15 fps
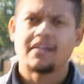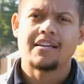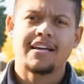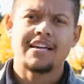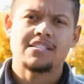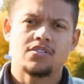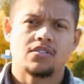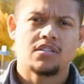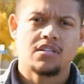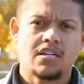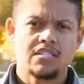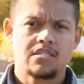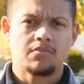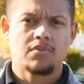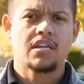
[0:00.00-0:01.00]
right guys, so the
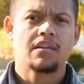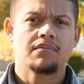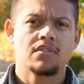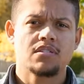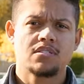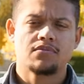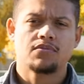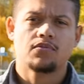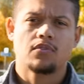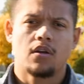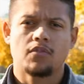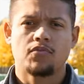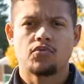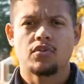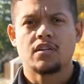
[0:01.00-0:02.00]
customer gave us
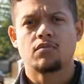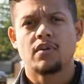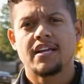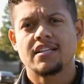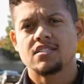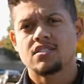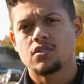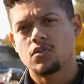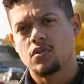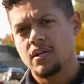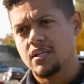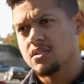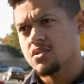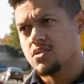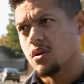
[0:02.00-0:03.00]
free reins to go
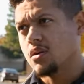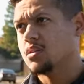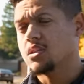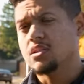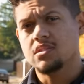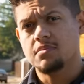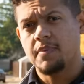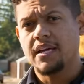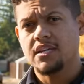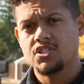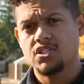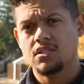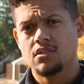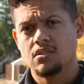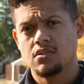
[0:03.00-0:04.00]
ahead and start the
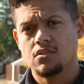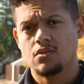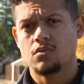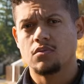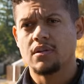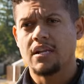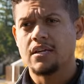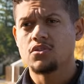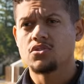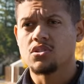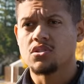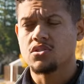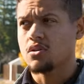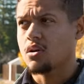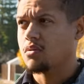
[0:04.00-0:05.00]
inspection. So what I
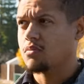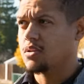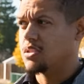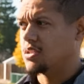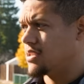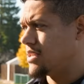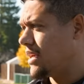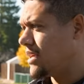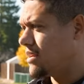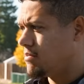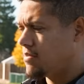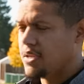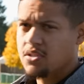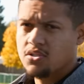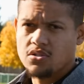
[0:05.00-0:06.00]
usually start with is taking
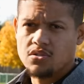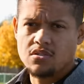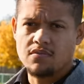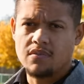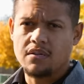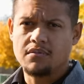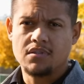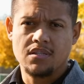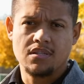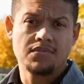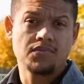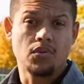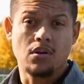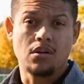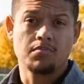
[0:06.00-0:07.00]
pictures of everything
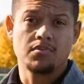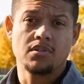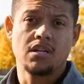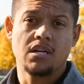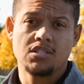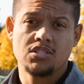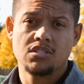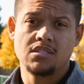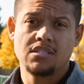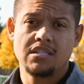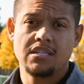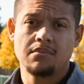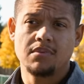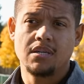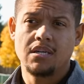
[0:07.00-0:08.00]
for our production
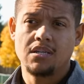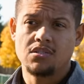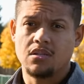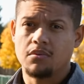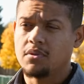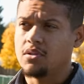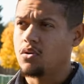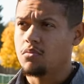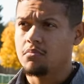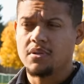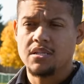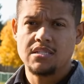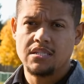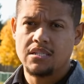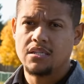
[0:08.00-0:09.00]
team so that we don't
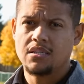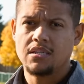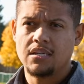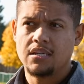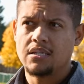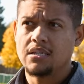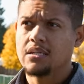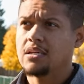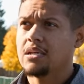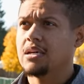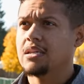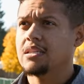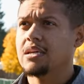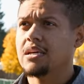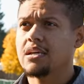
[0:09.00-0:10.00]
miss anything.
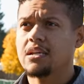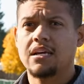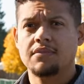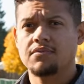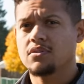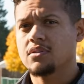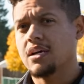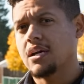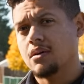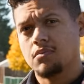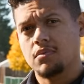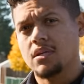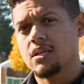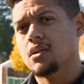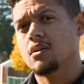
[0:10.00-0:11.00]
And then after that,
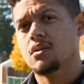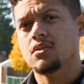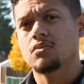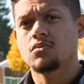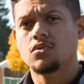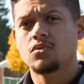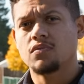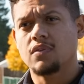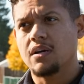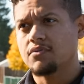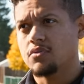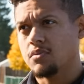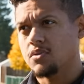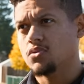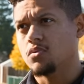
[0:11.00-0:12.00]
we get on the roof
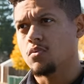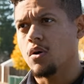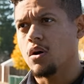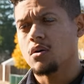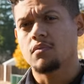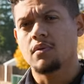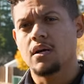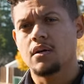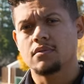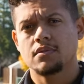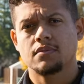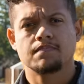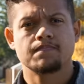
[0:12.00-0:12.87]
after we do a walk around.